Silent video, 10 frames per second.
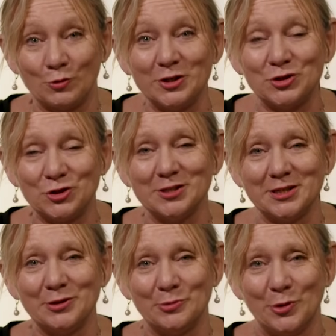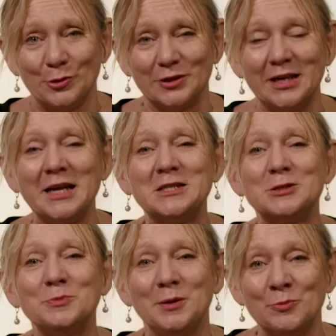Christians in the world. There needs
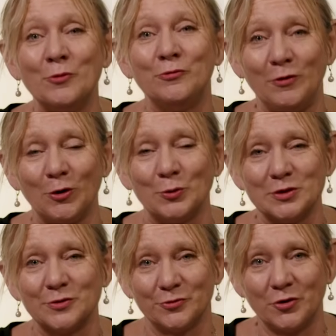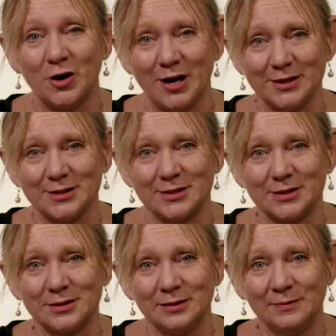to be more followers of
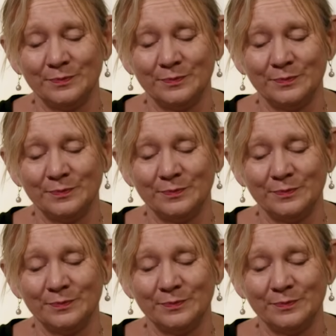Christ.